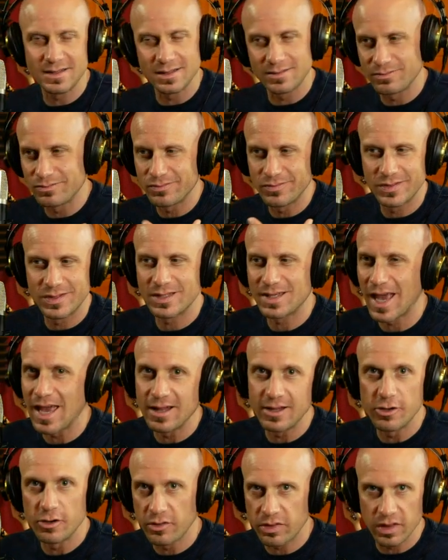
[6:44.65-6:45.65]
and
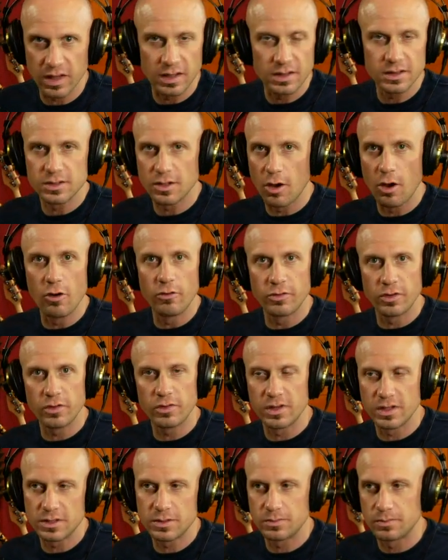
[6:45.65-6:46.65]
scalier things over
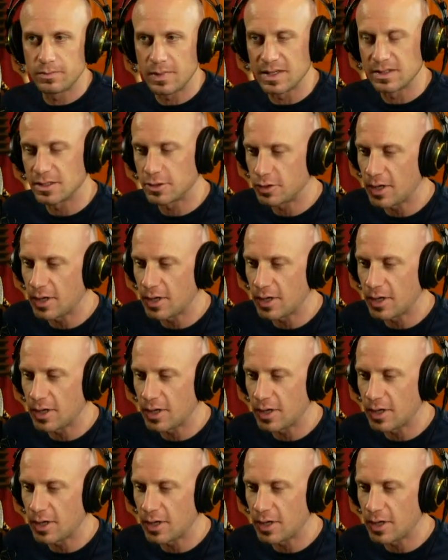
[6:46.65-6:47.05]
this basic